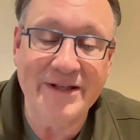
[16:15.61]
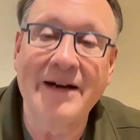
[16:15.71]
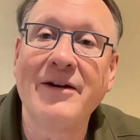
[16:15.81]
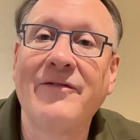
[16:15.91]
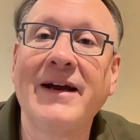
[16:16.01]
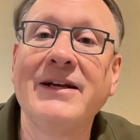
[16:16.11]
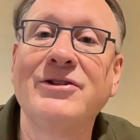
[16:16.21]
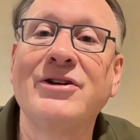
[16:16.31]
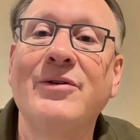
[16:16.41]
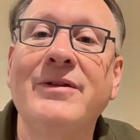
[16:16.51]
I don't know if I can
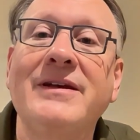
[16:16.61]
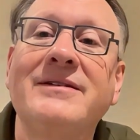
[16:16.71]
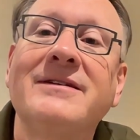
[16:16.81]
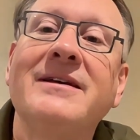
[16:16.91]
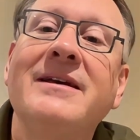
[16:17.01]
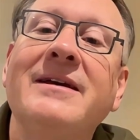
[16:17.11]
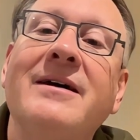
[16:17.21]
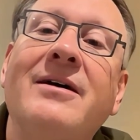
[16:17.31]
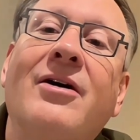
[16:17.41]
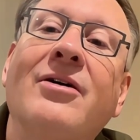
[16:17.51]
show this.
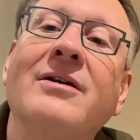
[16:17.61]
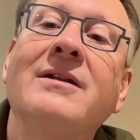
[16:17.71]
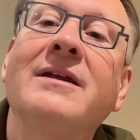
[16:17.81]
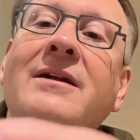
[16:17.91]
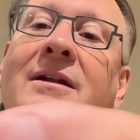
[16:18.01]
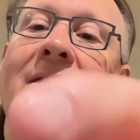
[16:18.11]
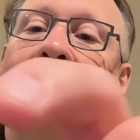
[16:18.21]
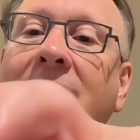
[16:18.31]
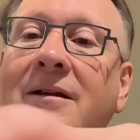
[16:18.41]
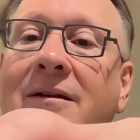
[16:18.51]
Are a little.